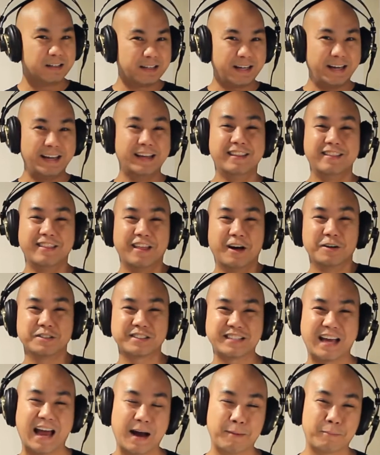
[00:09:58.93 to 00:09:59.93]
in those
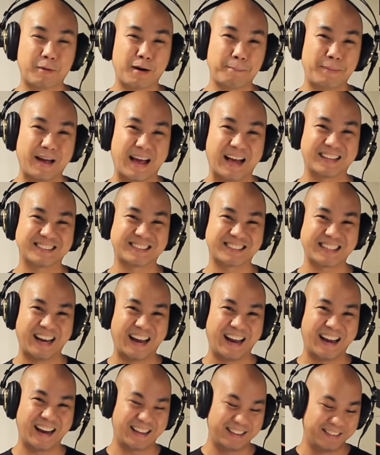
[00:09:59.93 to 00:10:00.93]
hammer pants
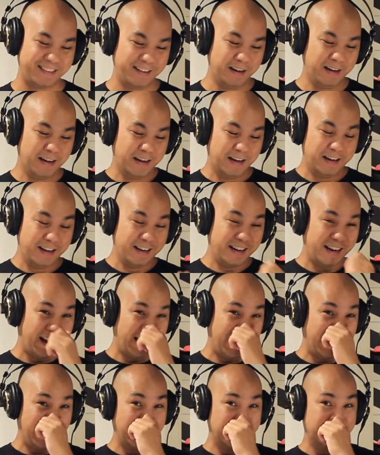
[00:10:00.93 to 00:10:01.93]
and
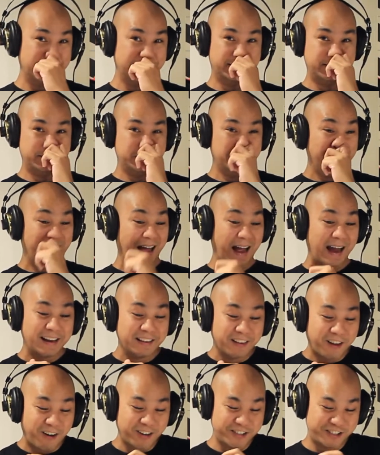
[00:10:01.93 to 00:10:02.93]

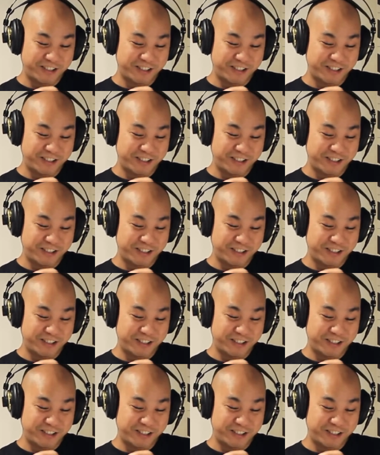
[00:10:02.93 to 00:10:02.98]
nylon